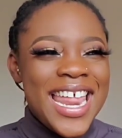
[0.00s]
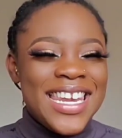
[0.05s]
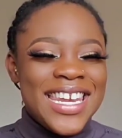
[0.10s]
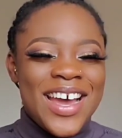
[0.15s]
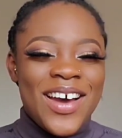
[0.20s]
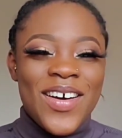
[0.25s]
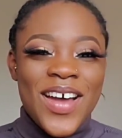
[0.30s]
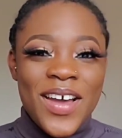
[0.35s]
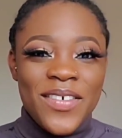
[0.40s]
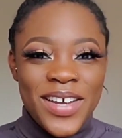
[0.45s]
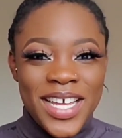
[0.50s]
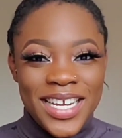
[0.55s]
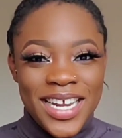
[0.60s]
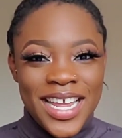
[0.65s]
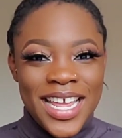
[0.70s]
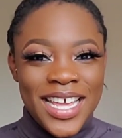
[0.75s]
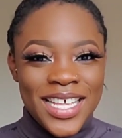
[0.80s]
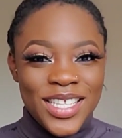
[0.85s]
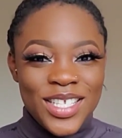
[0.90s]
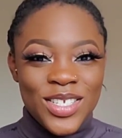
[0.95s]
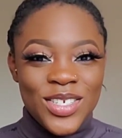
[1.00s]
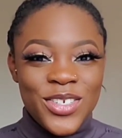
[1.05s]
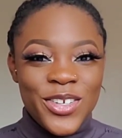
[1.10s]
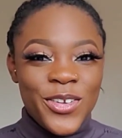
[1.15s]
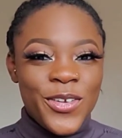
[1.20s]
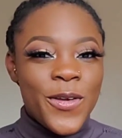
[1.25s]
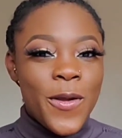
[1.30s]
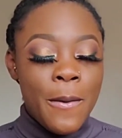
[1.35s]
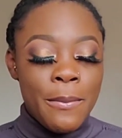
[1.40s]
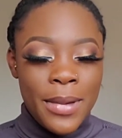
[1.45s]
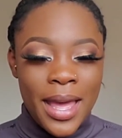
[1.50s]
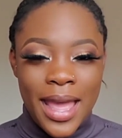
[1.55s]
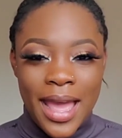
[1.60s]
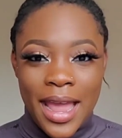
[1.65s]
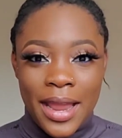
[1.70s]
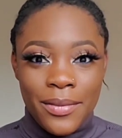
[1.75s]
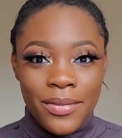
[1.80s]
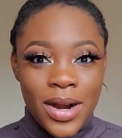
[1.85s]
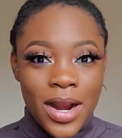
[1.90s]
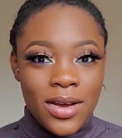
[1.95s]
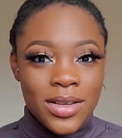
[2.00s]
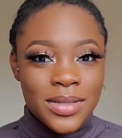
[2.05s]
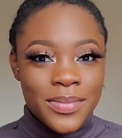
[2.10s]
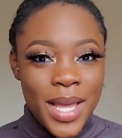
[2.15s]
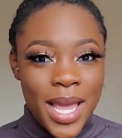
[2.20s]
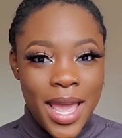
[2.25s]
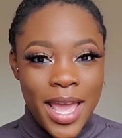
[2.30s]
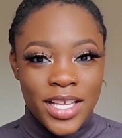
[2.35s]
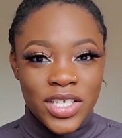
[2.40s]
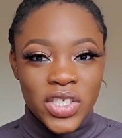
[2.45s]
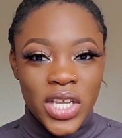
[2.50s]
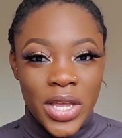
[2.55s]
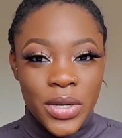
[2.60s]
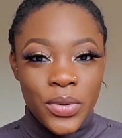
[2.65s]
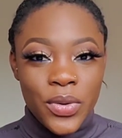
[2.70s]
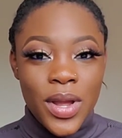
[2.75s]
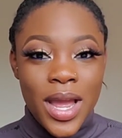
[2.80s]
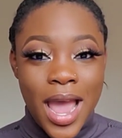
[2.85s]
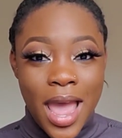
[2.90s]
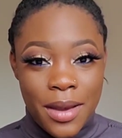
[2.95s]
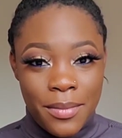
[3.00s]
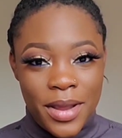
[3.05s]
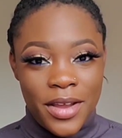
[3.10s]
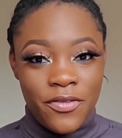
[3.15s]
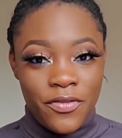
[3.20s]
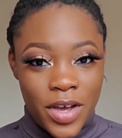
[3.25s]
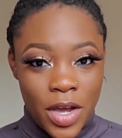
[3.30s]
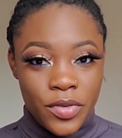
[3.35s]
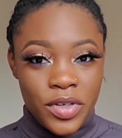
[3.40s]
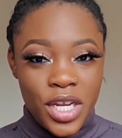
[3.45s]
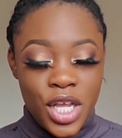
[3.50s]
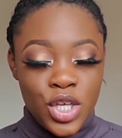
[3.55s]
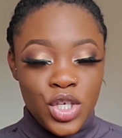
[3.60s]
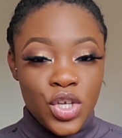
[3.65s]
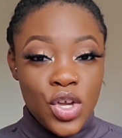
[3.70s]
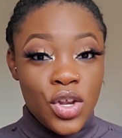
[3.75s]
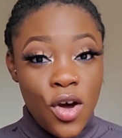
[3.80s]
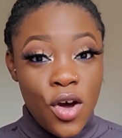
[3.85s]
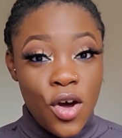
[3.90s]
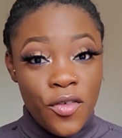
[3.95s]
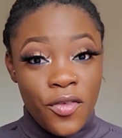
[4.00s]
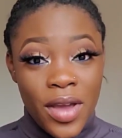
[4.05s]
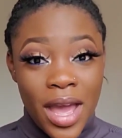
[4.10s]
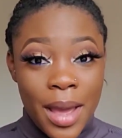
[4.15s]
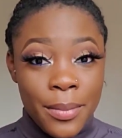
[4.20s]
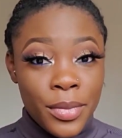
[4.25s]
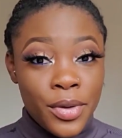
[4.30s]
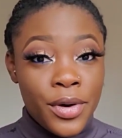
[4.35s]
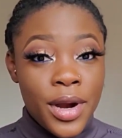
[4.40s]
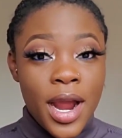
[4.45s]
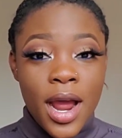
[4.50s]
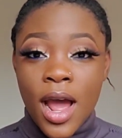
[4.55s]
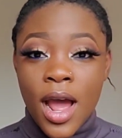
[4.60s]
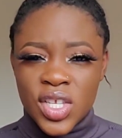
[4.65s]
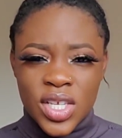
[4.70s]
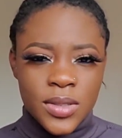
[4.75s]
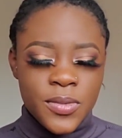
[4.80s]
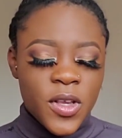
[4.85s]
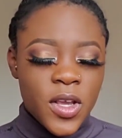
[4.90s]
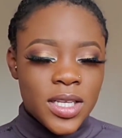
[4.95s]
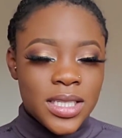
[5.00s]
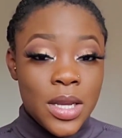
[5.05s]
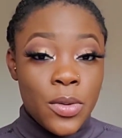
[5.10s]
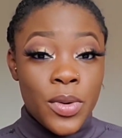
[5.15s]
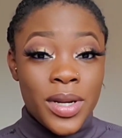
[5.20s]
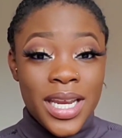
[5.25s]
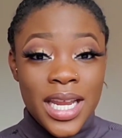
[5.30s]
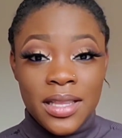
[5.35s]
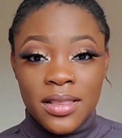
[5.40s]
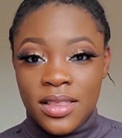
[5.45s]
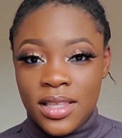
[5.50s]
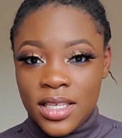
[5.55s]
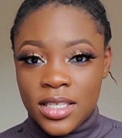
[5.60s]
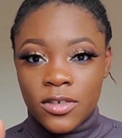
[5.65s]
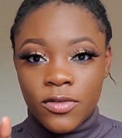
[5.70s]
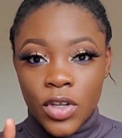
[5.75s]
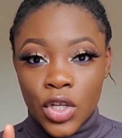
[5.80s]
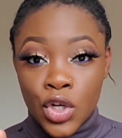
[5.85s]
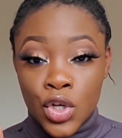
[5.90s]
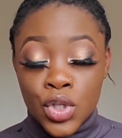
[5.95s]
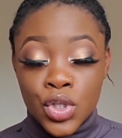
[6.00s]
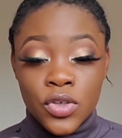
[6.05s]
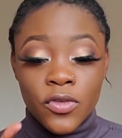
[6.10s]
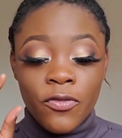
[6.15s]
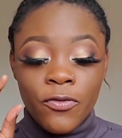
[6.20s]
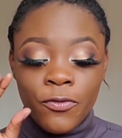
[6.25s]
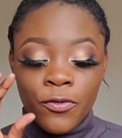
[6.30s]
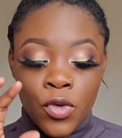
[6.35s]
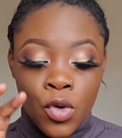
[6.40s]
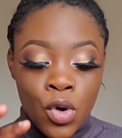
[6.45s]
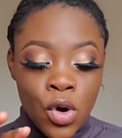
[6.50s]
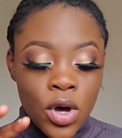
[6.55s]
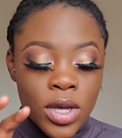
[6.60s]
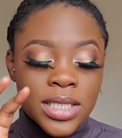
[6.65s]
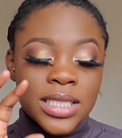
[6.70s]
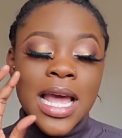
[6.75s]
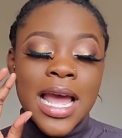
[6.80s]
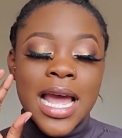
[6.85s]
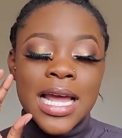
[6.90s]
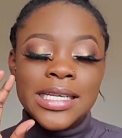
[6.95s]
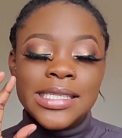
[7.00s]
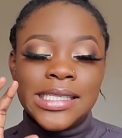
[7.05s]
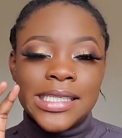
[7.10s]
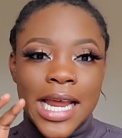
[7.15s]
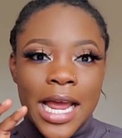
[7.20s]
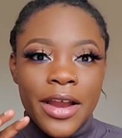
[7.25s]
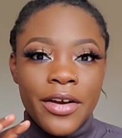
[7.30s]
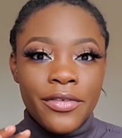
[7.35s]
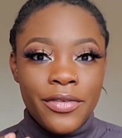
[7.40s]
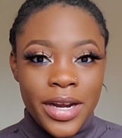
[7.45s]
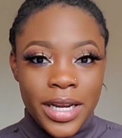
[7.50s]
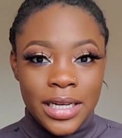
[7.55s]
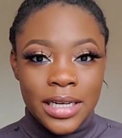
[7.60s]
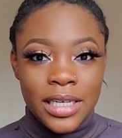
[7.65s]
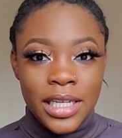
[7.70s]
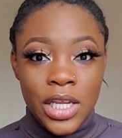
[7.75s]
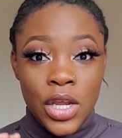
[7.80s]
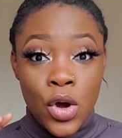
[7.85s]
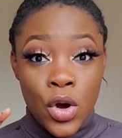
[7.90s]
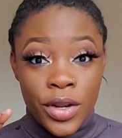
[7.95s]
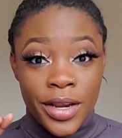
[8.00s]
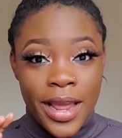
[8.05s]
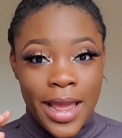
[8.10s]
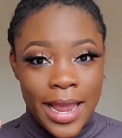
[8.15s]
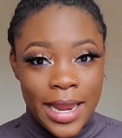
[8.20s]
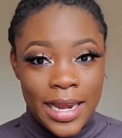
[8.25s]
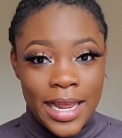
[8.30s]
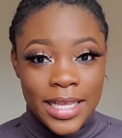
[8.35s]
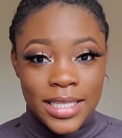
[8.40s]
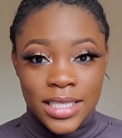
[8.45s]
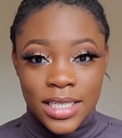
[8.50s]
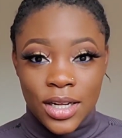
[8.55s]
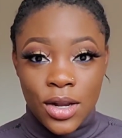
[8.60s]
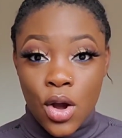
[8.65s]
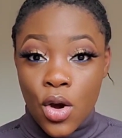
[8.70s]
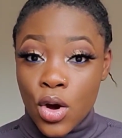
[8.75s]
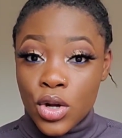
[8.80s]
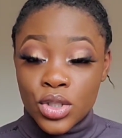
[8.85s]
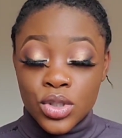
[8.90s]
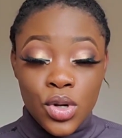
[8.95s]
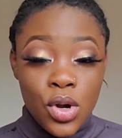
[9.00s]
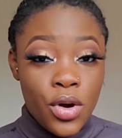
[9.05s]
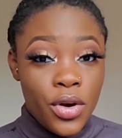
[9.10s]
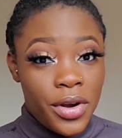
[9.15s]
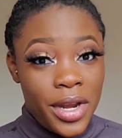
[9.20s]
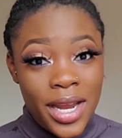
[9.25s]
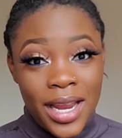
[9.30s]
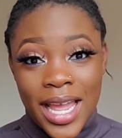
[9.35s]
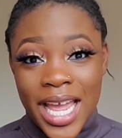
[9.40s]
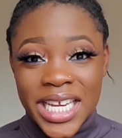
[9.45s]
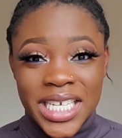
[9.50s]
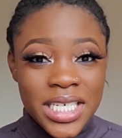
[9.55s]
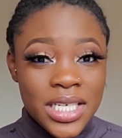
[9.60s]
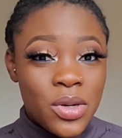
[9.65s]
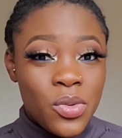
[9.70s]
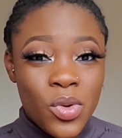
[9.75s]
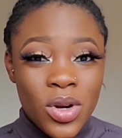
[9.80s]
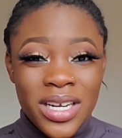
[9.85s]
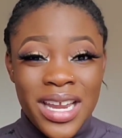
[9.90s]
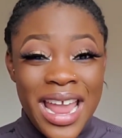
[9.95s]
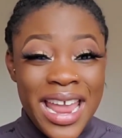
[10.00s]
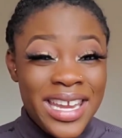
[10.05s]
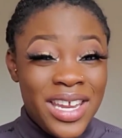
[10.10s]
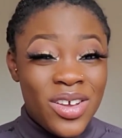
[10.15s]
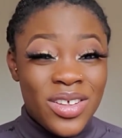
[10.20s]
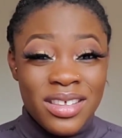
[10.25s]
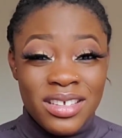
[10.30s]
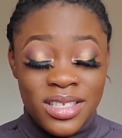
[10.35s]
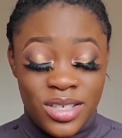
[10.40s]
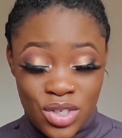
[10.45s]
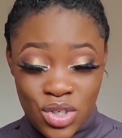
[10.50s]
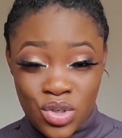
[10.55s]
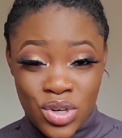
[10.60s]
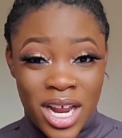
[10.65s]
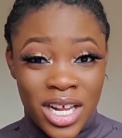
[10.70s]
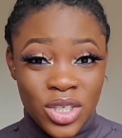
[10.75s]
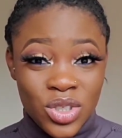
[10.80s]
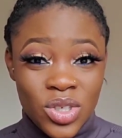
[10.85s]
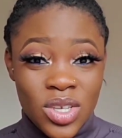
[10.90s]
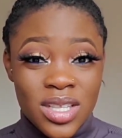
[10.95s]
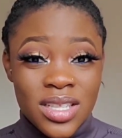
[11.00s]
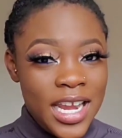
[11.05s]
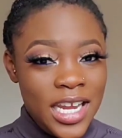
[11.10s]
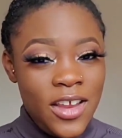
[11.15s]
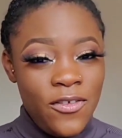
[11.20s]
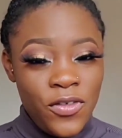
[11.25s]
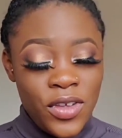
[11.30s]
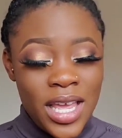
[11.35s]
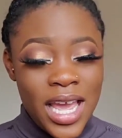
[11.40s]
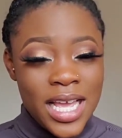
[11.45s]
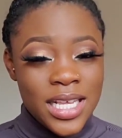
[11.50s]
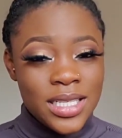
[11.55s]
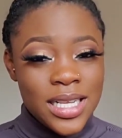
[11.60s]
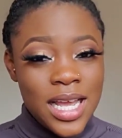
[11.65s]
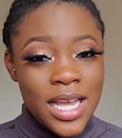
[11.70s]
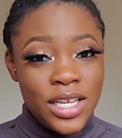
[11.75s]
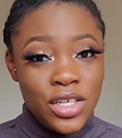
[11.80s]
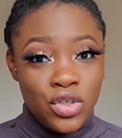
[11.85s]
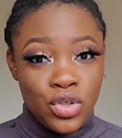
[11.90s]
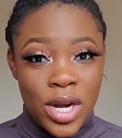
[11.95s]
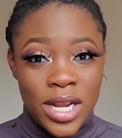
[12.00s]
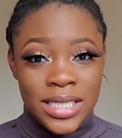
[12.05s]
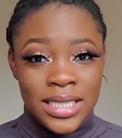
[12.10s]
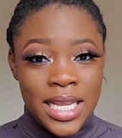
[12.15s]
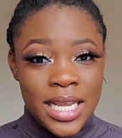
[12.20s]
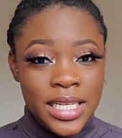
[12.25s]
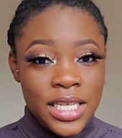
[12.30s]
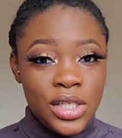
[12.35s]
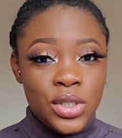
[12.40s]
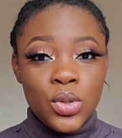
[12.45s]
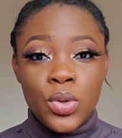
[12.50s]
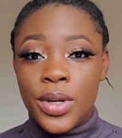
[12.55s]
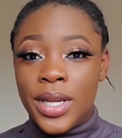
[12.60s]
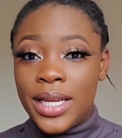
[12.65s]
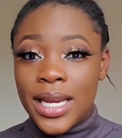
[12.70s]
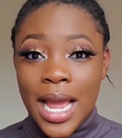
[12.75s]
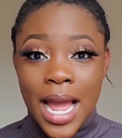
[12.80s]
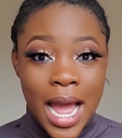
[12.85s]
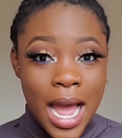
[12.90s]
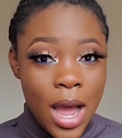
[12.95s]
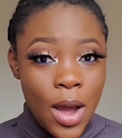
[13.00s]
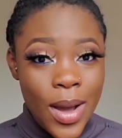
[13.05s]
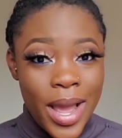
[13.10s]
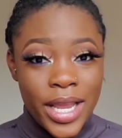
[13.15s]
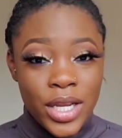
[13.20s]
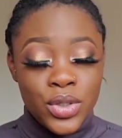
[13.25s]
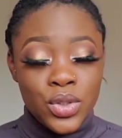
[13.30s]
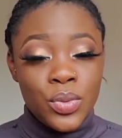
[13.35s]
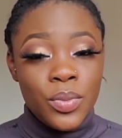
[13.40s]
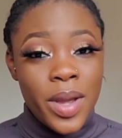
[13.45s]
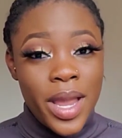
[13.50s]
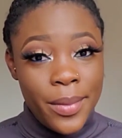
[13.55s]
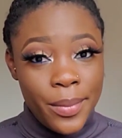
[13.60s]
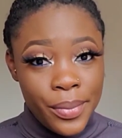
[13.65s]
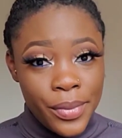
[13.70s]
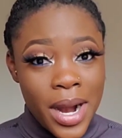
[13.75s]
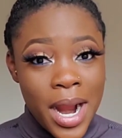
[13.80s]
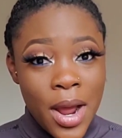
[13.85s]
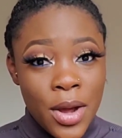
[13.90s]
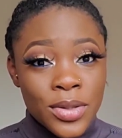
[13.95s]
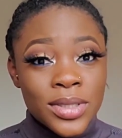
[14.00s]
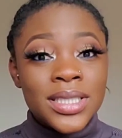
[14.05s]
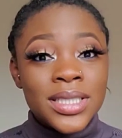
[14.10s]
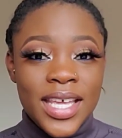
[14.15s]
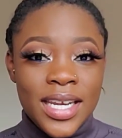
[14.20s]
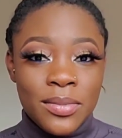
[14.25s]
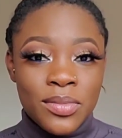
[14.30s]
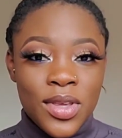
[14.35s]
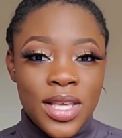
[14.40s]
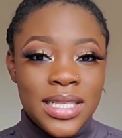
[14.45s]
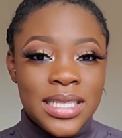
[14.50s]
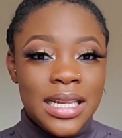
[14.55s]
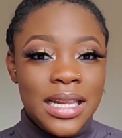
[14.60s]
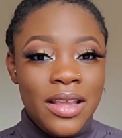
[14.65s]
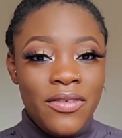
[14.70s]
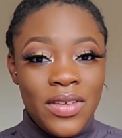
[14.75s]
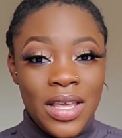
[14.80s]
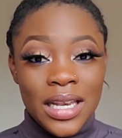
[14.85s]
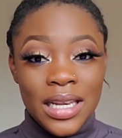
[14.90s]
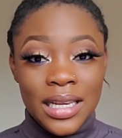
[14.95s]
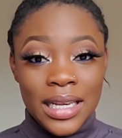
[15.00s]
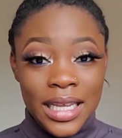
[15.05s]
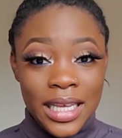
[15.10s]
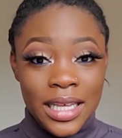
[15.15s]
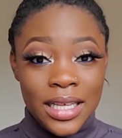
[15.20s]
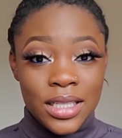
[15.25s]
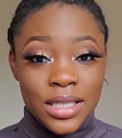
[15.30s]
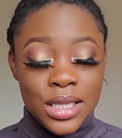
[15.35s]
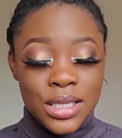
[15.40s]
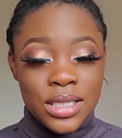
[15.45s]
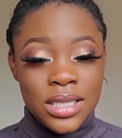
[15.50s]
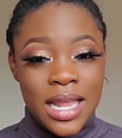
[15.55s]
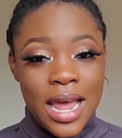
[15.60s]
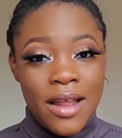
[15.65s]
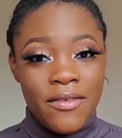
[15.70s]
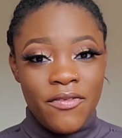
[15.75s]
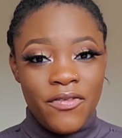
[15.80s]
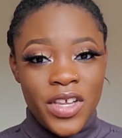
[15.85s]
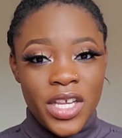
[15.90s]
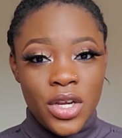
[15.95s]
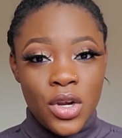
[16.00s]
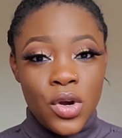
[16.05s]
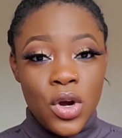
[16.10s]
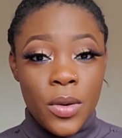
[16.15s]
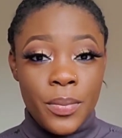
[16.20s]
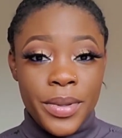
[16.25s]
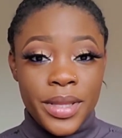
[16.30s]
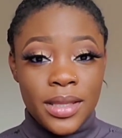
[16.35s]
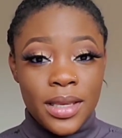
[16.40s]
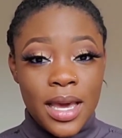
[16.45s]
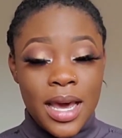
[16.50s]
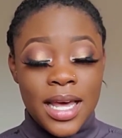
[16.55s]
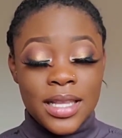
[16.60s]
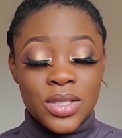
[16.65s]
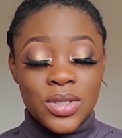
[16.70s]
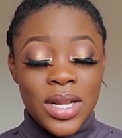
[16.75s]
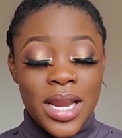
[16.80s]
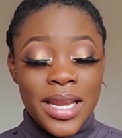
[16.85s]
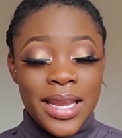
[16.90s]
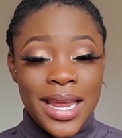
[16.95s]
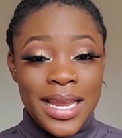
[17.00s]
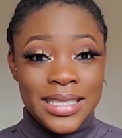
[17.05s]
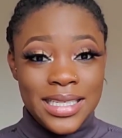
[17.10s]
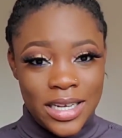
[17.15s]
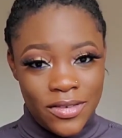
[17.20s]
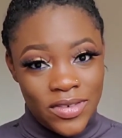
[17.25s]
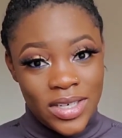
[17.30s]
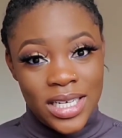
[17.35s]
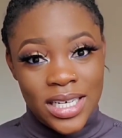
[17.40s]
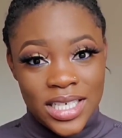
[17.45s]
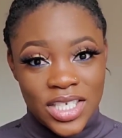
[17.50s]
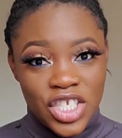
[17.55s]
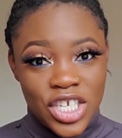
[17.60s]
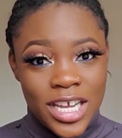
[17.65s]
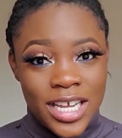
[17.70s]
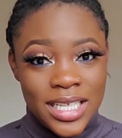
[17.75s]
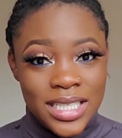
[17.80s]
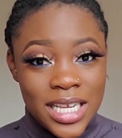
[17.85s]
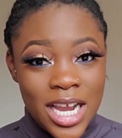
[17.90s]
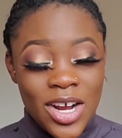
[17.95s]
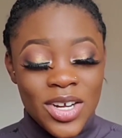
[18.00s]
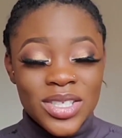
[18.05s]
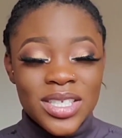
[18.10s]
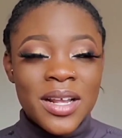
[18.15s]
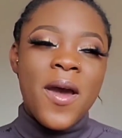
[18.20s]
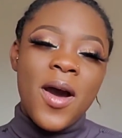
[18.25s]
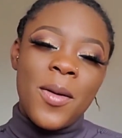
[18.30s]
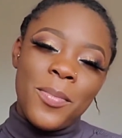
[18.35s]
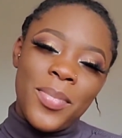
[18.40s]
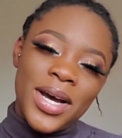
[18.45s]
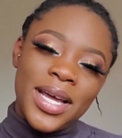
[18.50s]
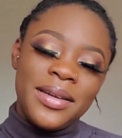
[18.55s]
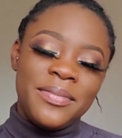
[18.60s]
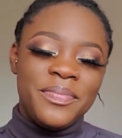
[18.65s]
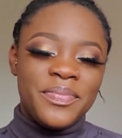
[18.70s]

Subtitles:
Now, I went ahead to do my eyebrows, my eyeshadow, and my foundation off camera just because I wanted this video to focus directly on highlighting and contouring. I didn't want any other distractions. If you guys are interested in knowing how I do my brows, I'm going to leave a link to that video up in the card so that you can definitely check it out. But